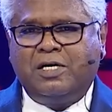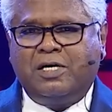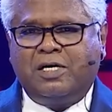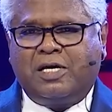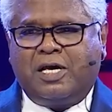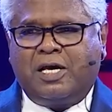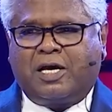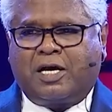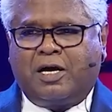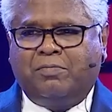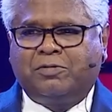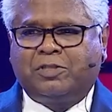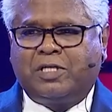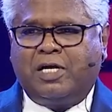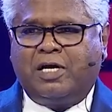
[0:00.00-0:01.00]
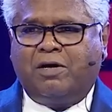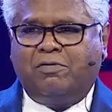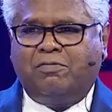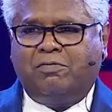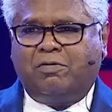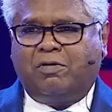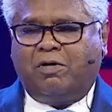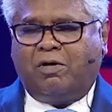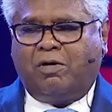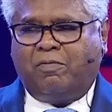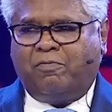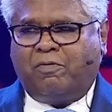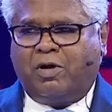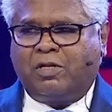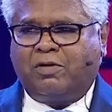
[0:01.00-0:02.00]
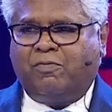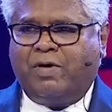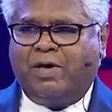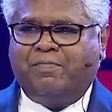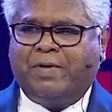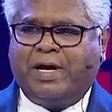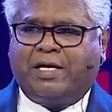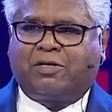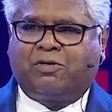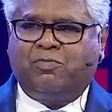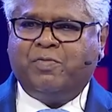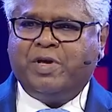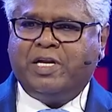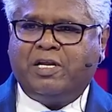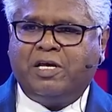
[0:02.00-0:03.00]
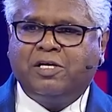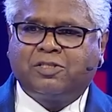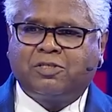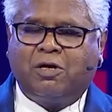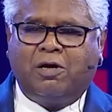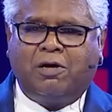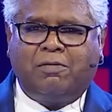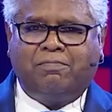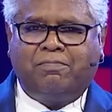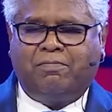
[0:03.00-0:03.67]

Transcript: he comes now on the way back to meet Esau,